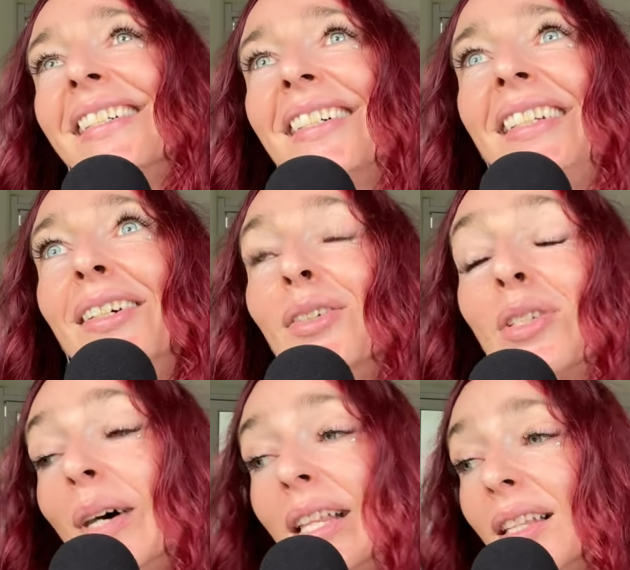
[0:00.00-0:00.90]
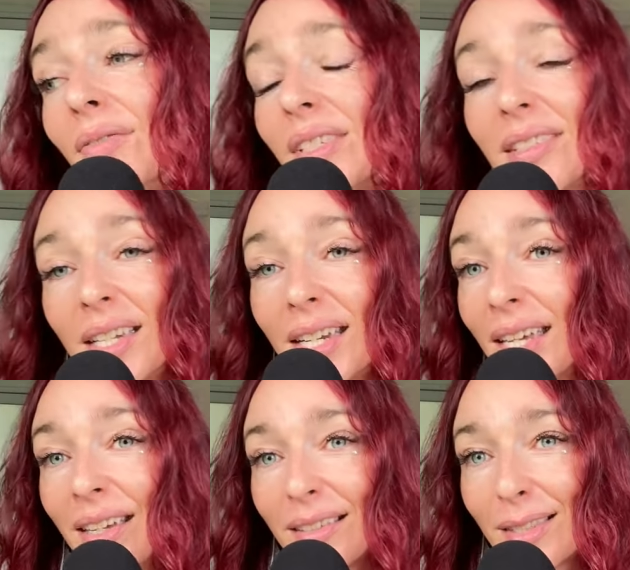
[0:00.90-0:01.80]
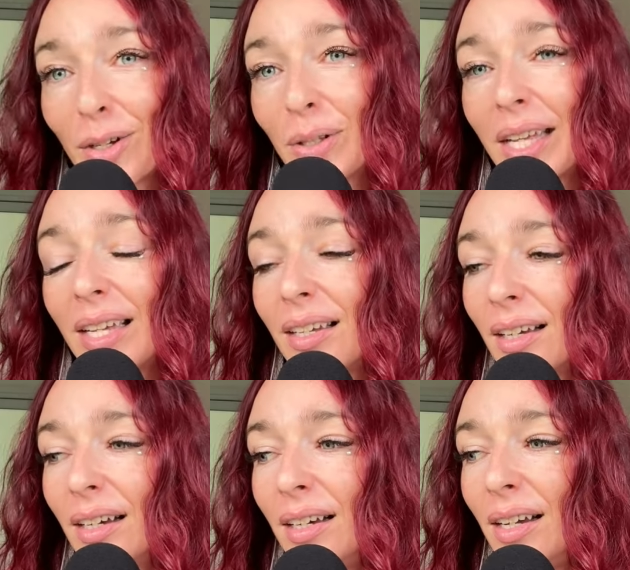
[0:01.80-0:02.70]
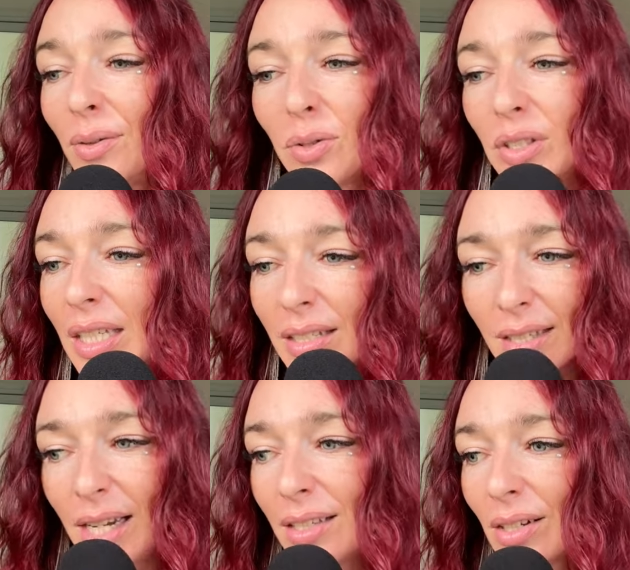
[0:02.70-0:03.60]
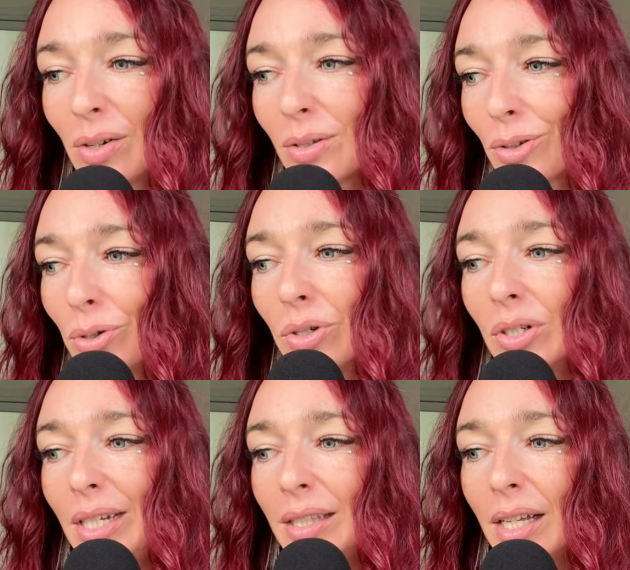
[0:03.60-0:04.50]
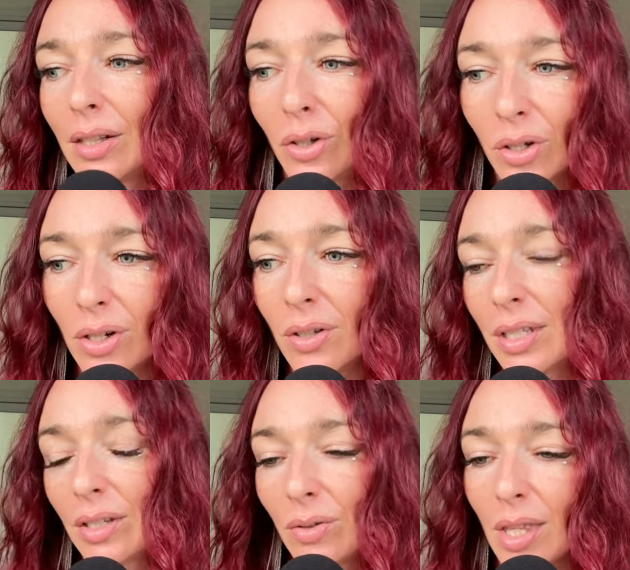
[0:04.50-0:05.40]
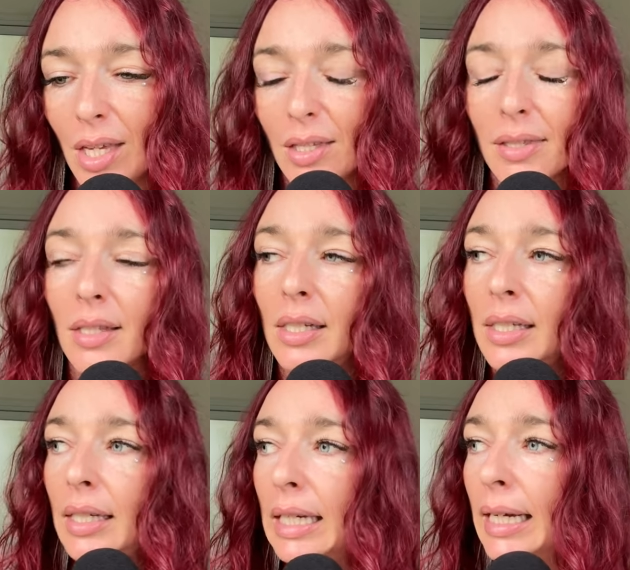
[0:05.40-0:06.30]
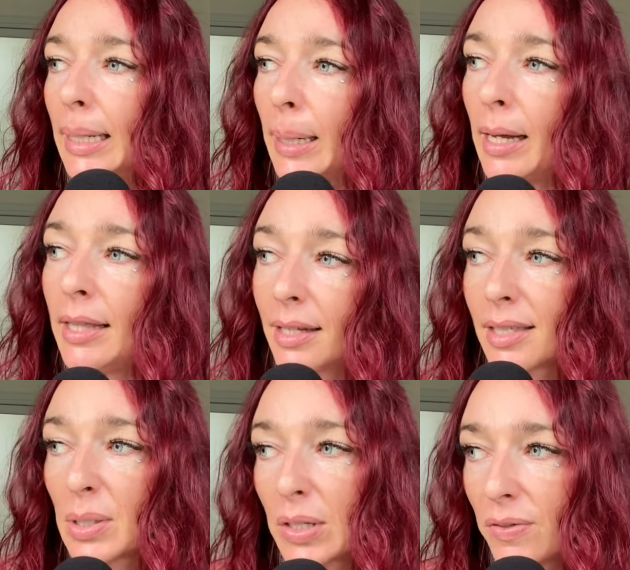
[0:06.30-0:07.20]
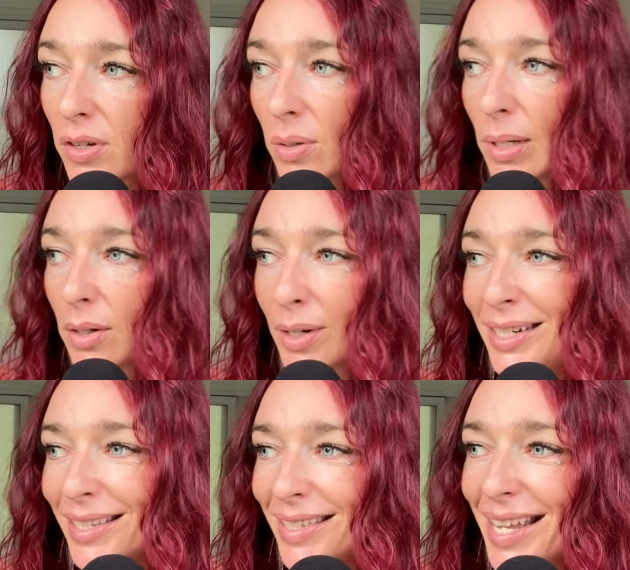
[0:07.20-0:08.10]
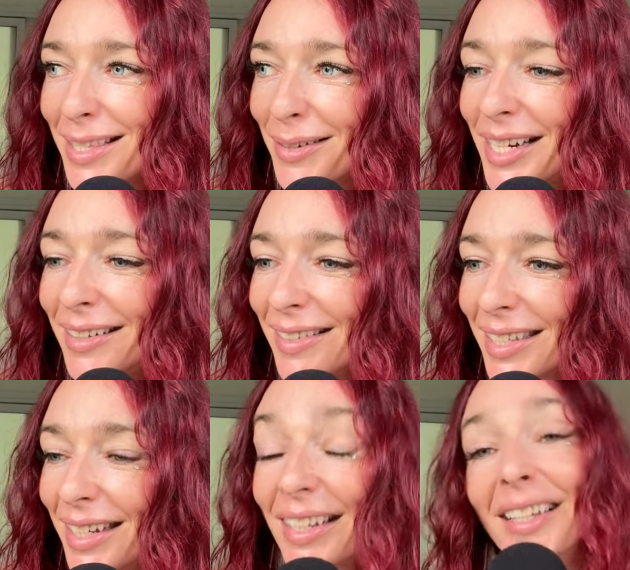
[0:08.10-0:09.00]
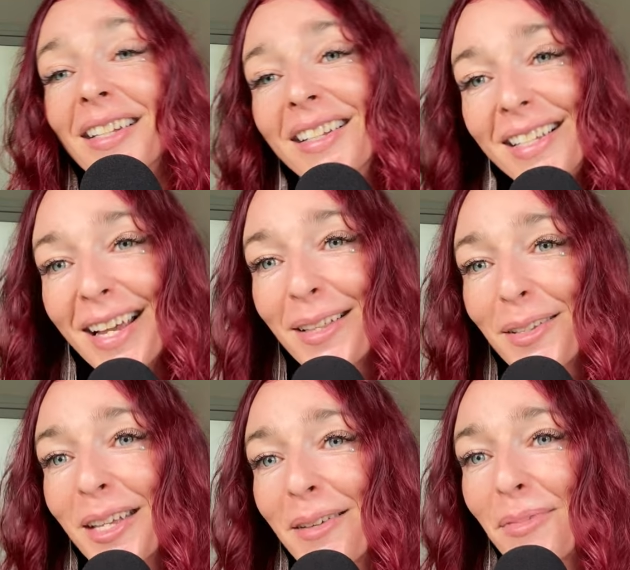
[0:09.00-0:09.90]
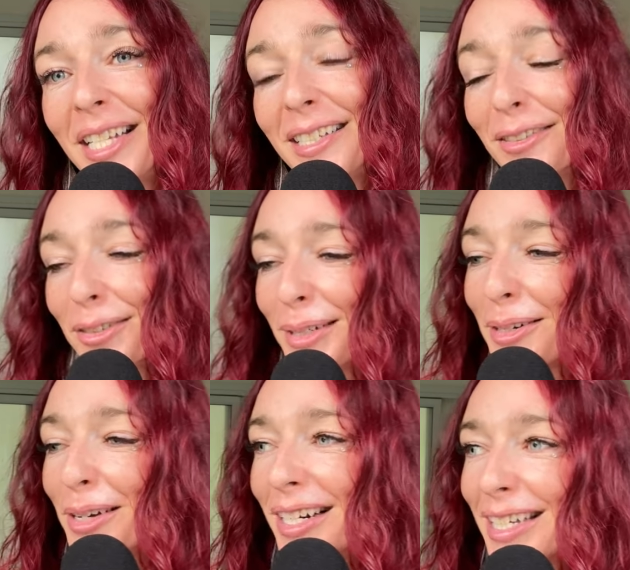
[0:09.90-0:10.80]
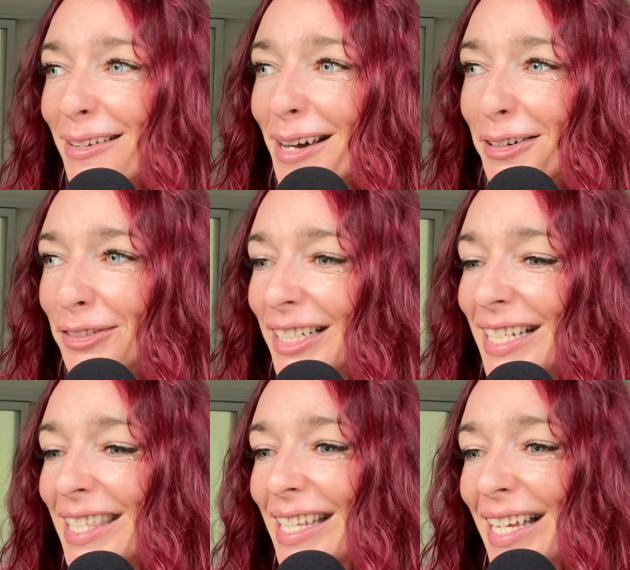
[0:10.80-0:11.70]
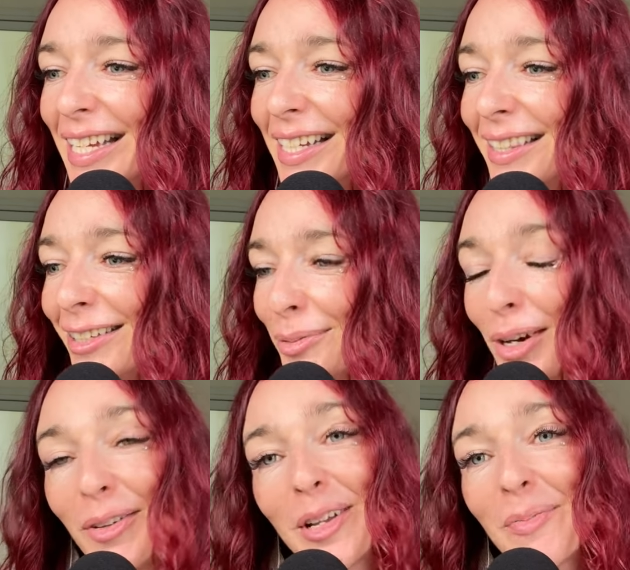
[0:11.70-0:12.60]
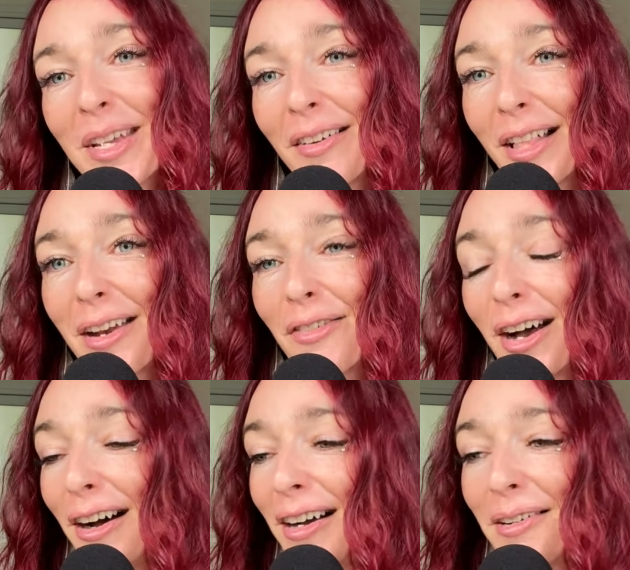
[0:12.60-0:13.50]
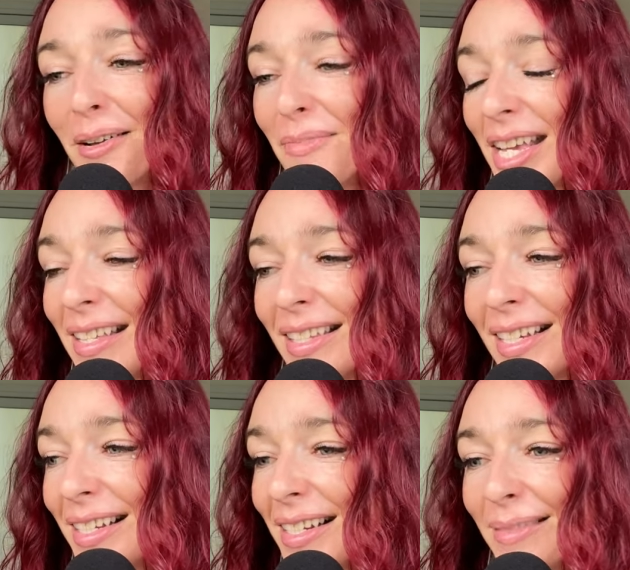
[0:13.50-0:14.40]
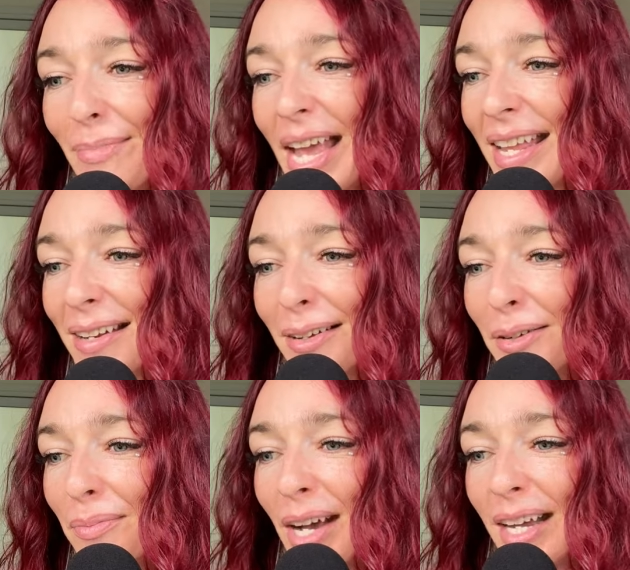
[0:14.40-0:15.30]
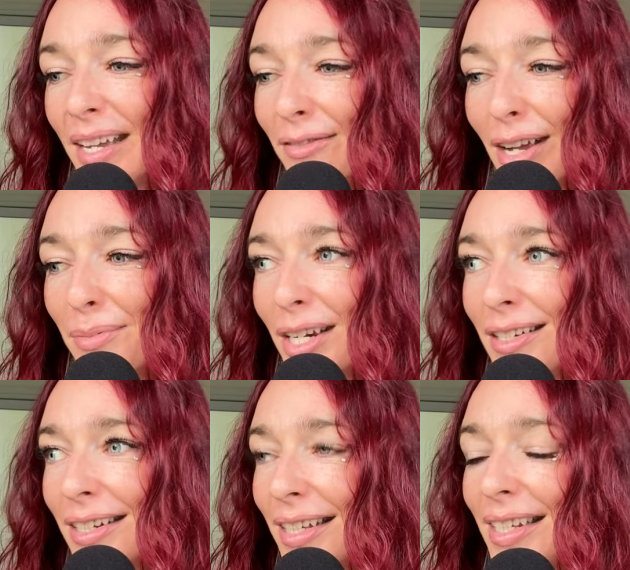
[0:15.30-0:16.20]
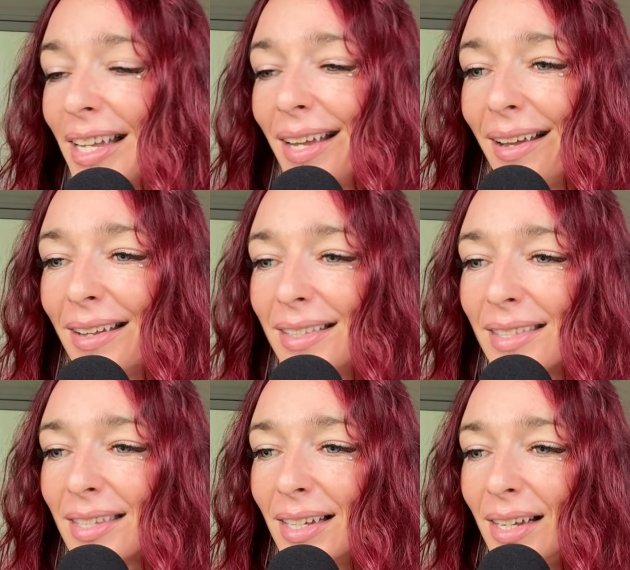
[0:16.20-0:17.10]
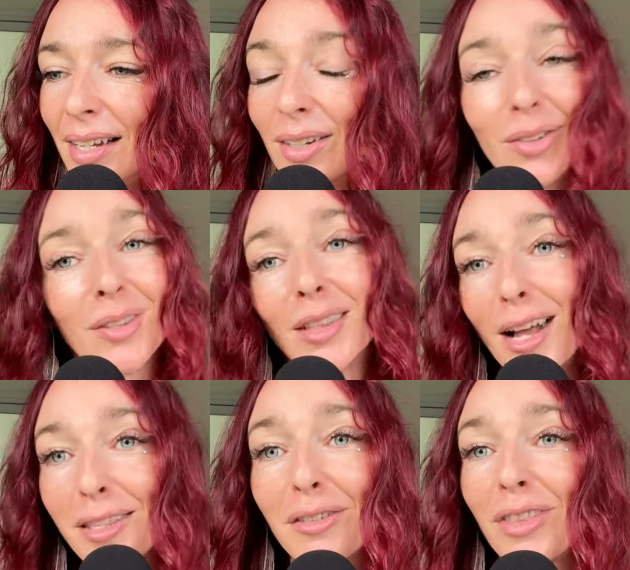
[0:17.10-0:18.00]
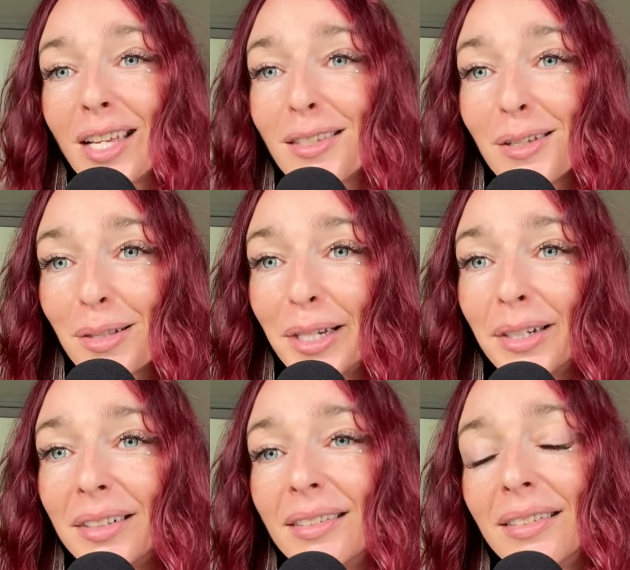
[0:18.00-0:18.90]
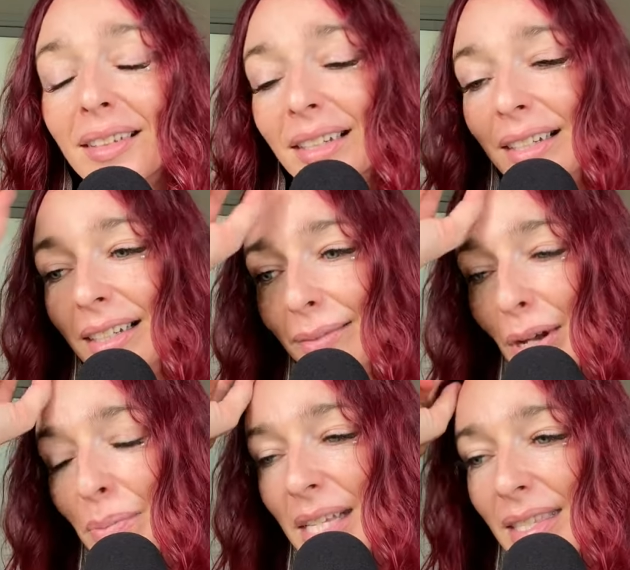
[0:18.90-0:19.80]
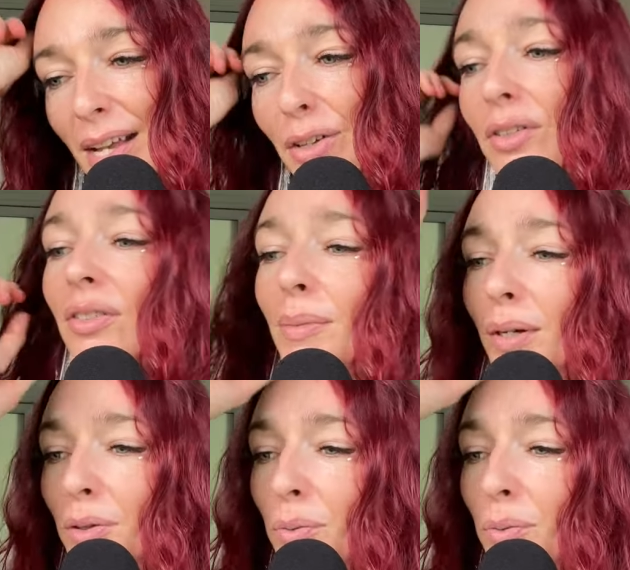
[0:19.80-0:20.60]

and also i love to study so like uh, i was really excited to go to school and like learn all these new things uh, and that's how i feel about going to the states right now it's like yeah there's like places for me to wear cute outfits and there's probably going to be a lot of hot amazing men on my vibration and lots of things to learn uh, about myself about the